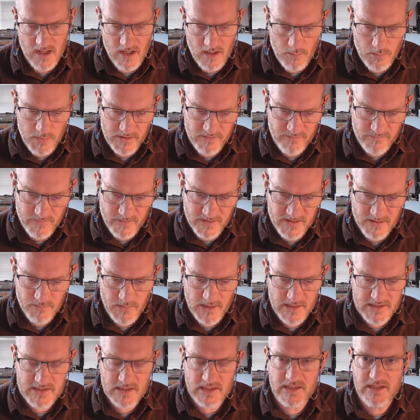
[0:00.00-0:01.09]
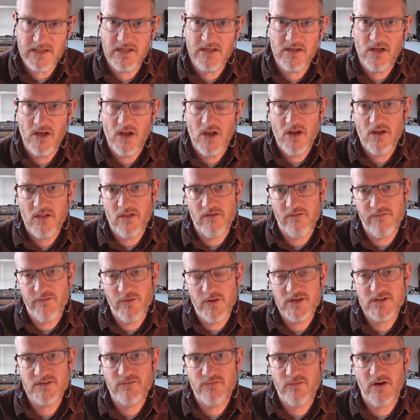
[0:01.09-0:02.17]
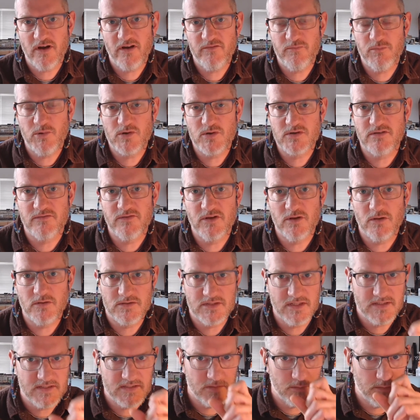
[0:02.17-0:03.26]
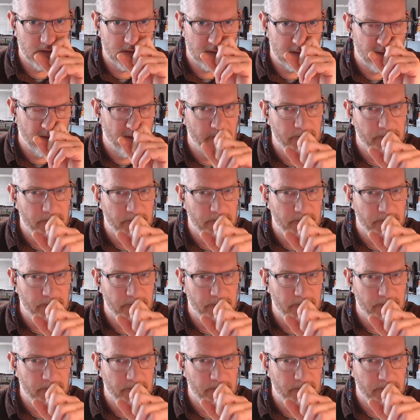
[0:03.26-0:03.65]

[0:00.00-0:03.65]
but fundamentally, the first 5 books of the Old Testament